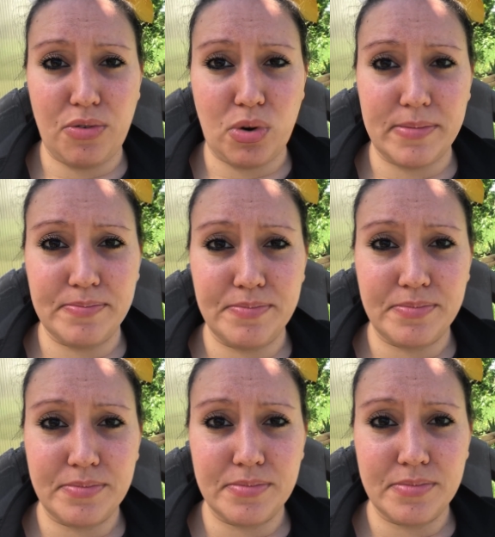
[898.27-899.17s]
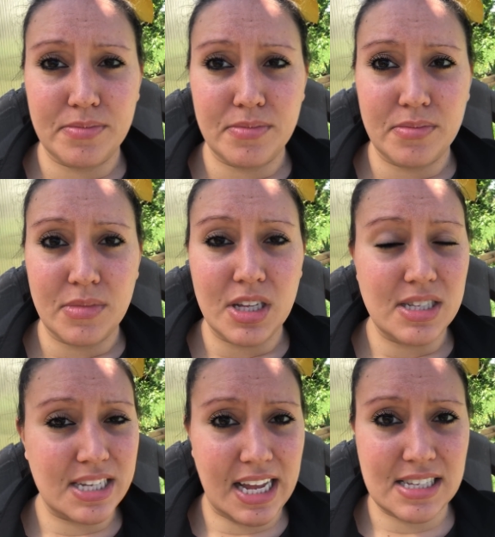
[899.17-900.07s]
for.
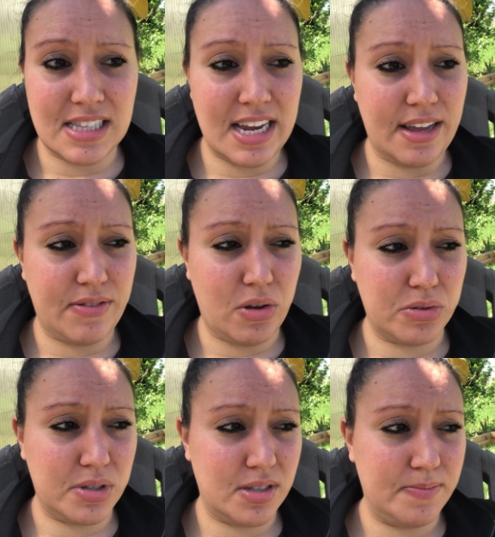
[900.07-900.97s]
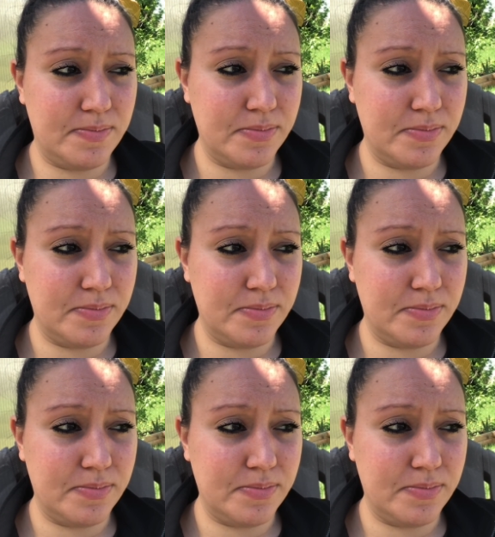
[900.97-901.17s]
Today is the day, folks.